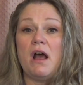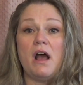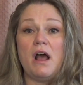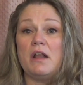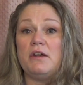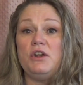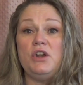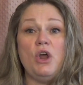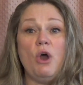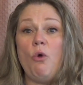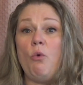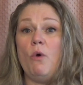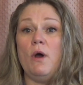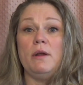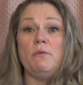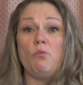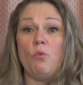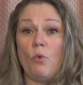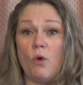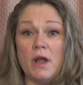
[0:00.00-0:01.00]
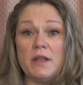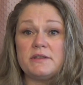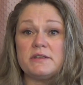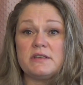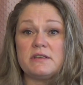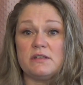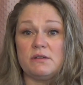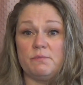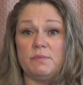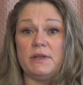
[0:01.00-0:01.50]
no one
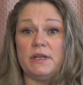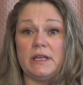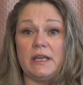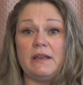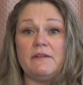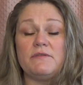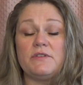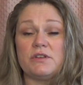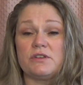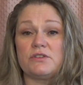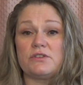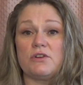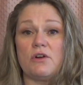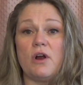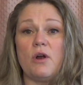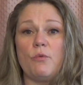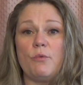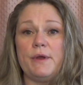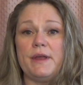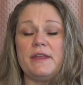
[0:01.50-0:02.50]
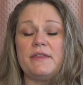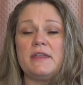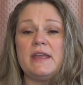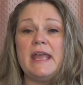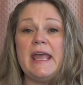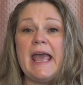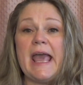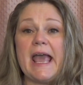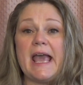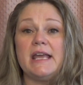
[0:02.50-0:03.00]
wants to believe to start with,
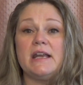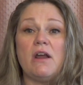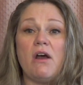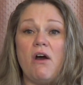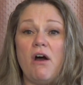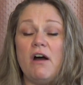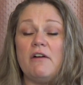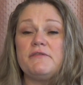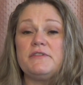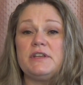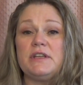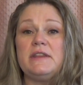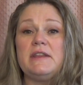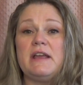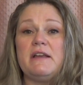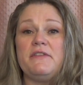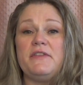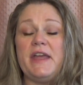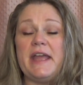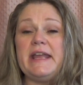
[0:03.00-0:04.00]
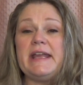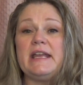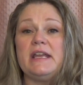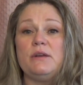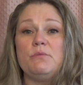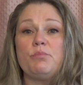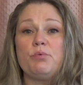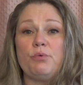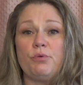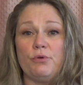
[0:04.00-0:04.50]
and often they
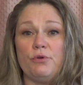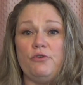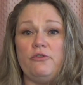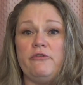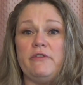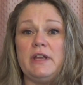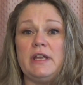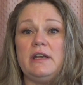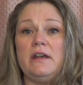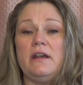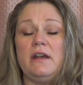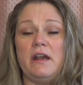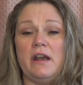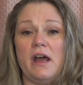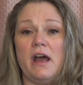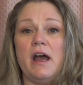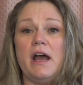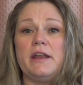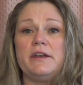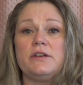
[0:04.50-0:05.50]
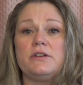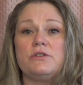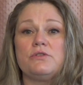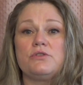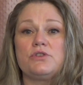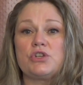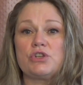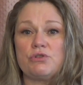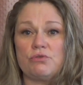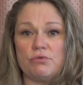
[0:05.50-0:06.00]
can prove it not
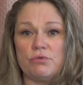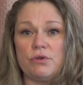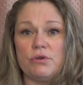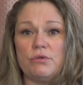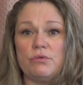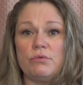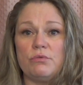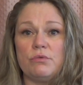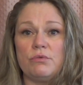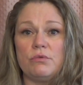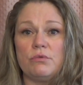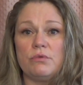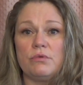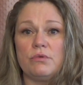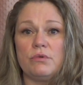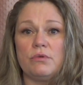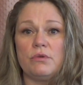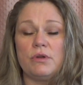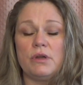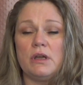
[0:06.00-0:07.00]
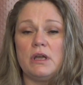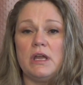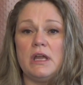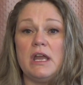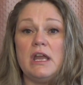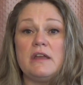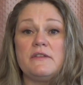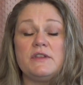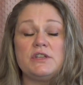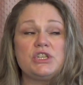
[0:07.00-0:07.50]
true.
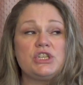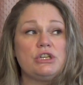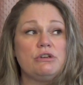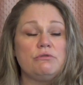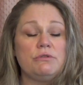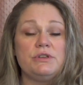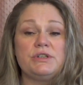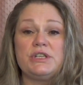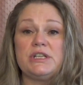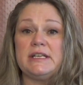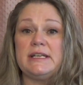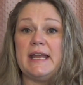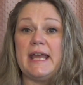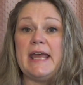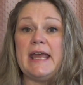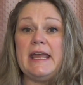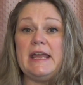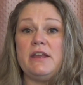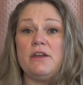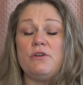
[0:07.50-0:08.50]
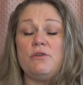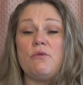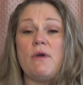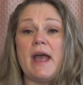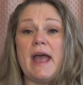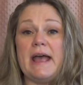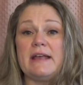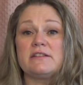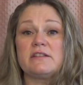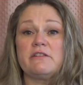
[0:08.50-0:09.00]
The children today who
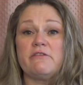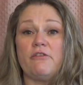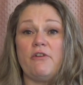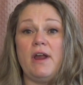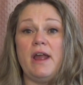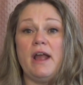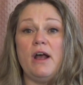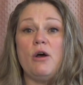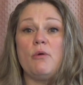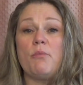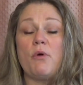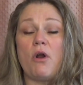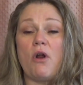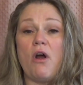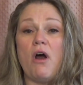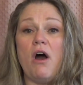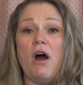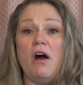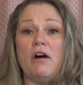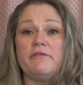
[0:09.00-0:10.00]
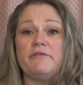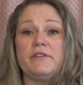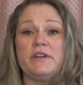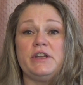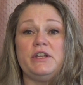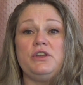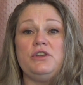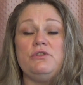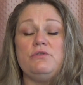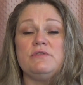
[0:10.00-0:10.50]
ask for help are
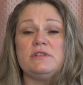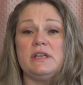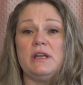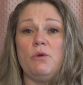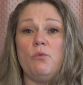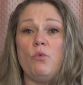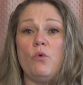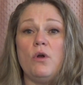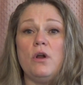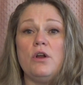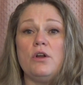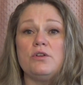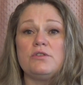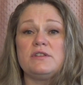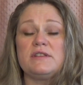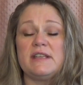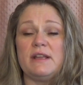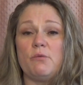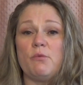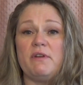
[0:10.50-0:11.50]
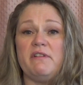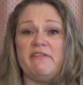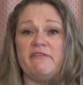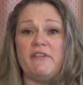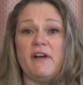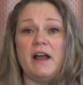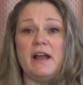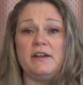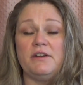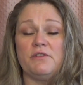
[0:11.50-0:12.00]
often using words that we
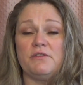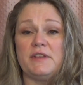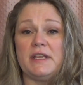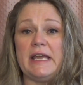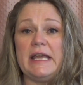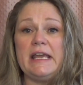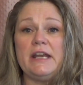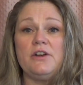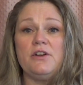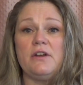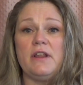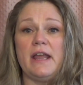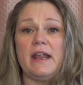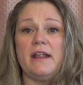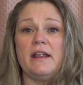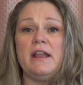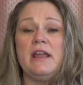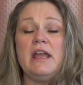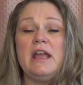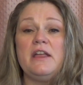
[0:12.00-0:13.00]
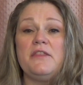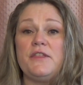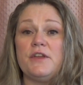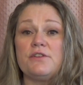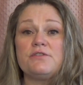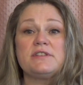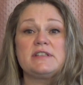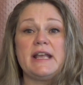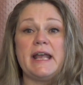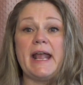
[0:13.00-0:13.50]
find on the internet.
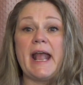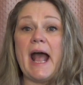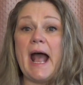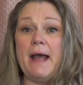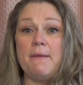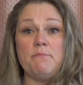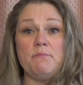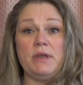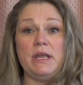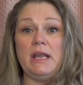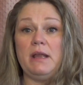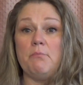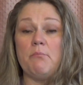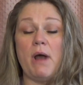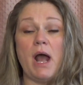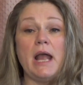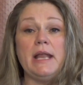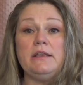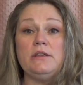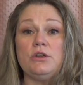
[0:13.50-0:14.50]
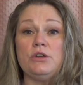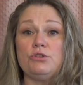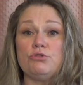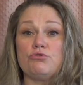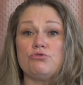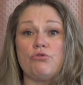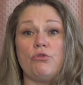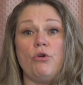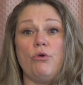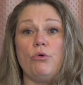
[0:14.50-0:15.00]
They'll say, "I'm being mind
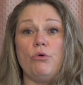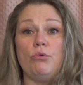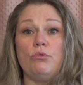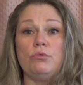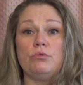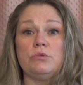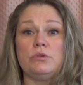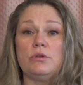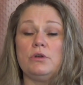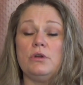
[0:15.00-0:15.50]
controlled."